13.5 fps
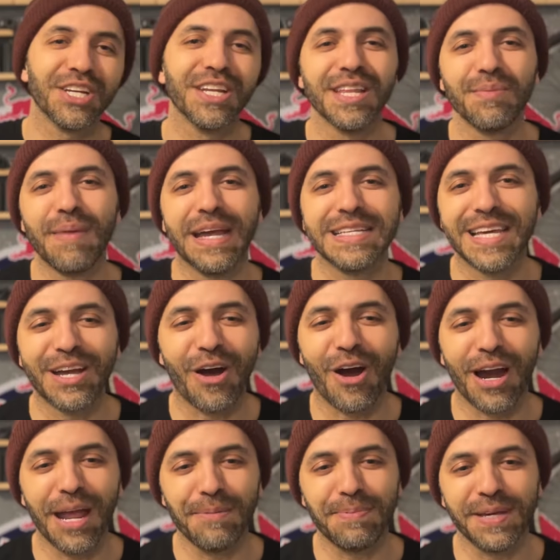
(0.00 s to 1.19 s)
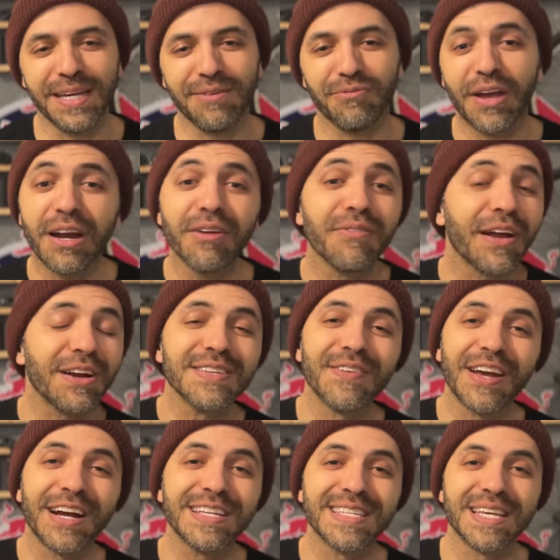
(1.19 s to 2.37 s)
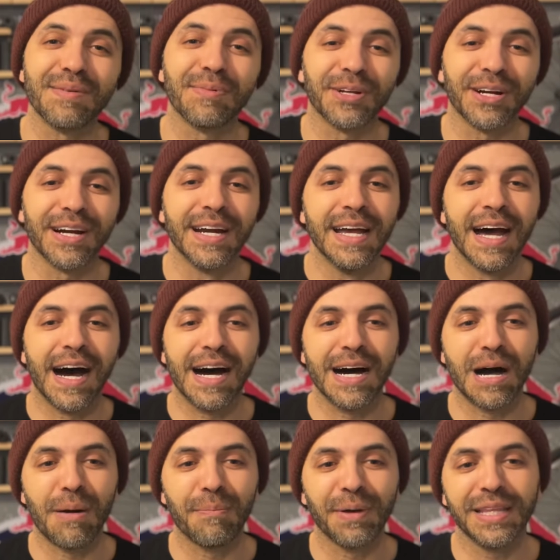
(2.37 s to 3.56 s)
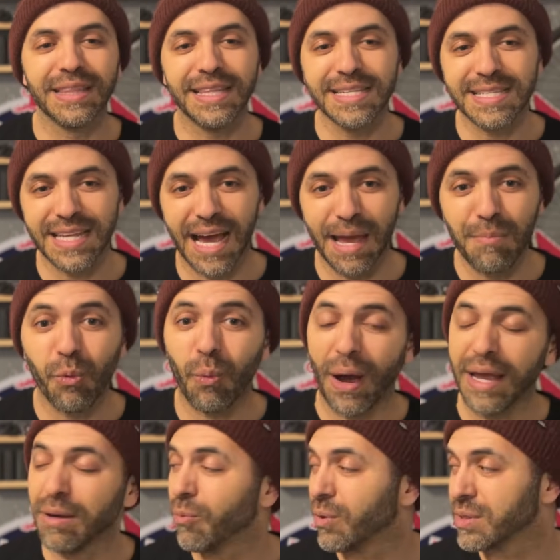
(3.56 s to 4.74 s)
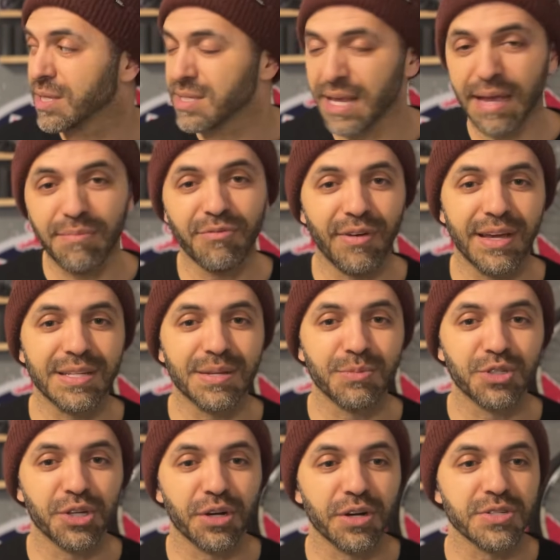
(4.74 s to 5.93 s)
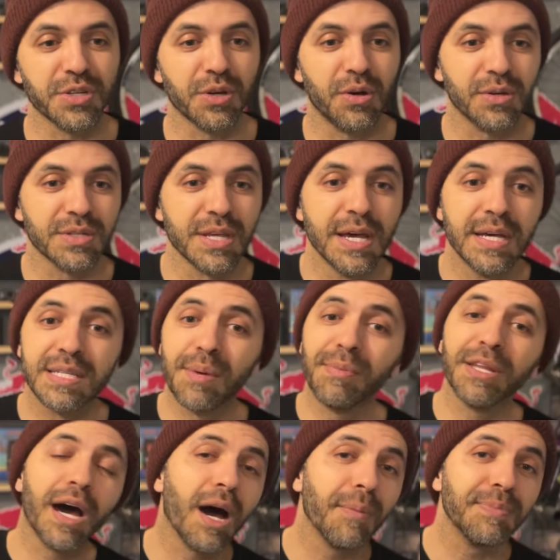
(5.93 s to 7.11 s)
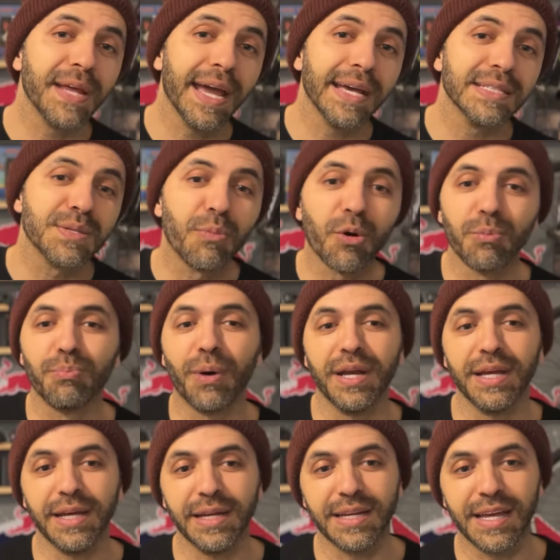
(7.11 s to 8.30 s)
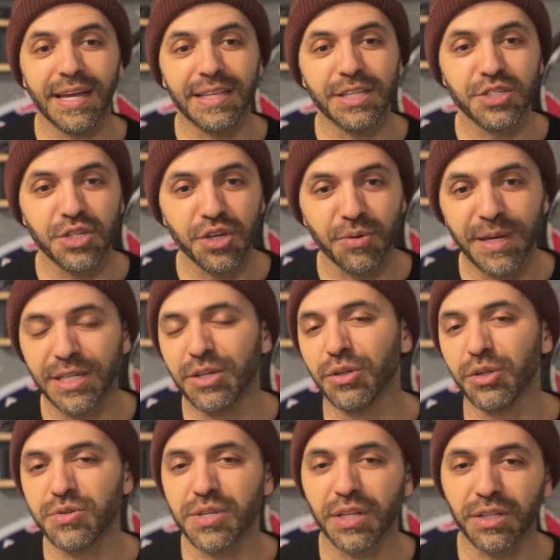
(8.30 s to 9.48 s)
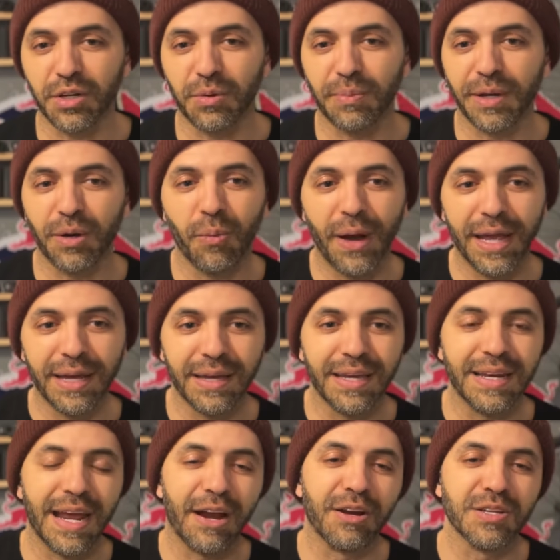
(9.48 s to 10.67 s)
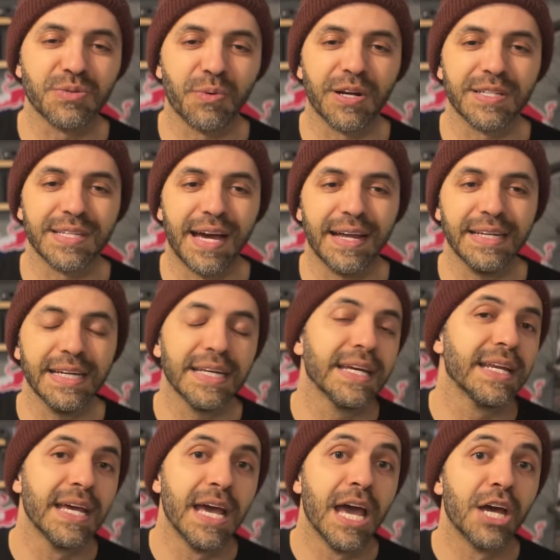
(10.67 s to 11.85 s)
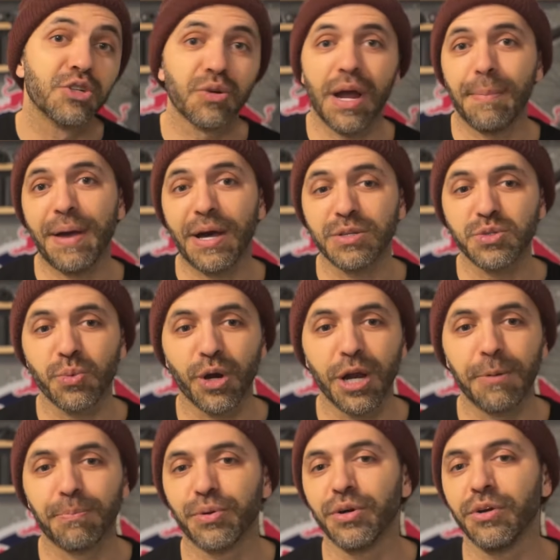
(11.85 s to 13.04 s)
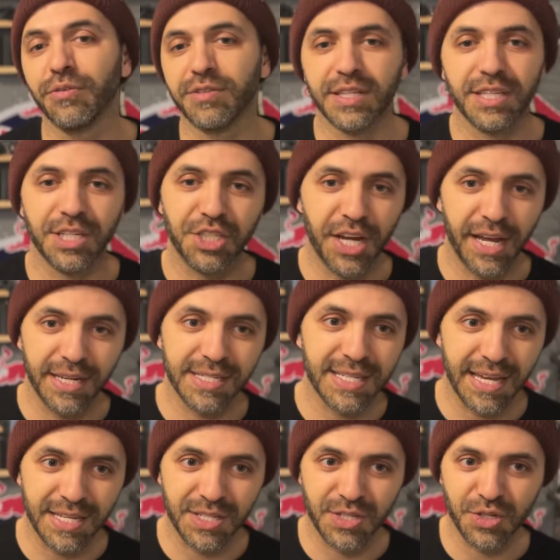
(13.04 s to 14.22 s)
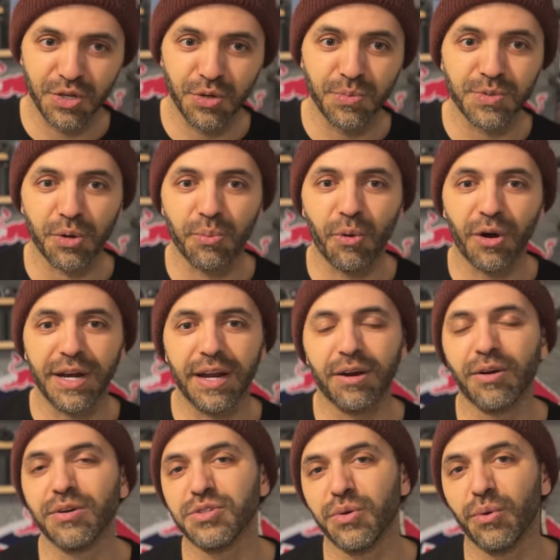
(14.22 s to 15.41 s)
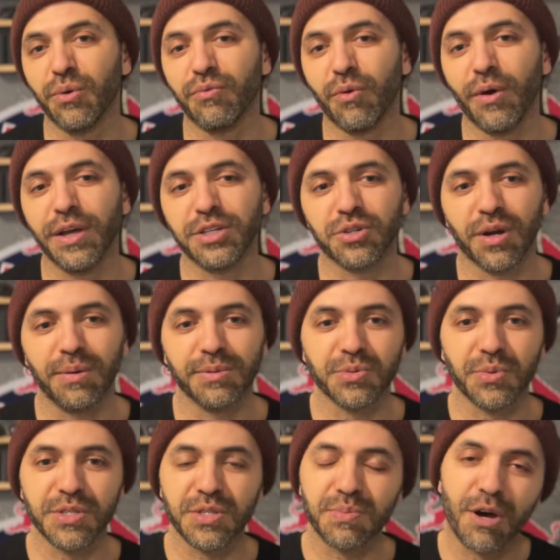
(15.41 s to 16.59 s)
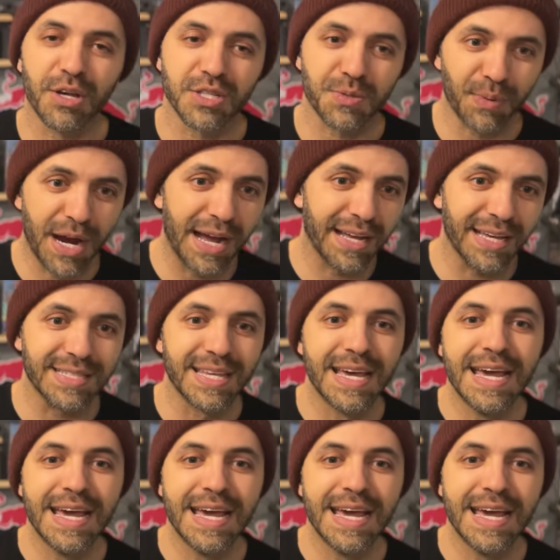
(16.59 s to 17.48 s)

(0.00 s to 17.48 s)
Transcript: of the amazing RIP, very similar, but this time white with the same phantom sugar skulls. Some of the updates, more butt aid and the tubing to lose a little bit of weight in areas where it's not needed. Dropouts were improved. The chainstay tubes are more narrow to avoid troubles with small sprockets.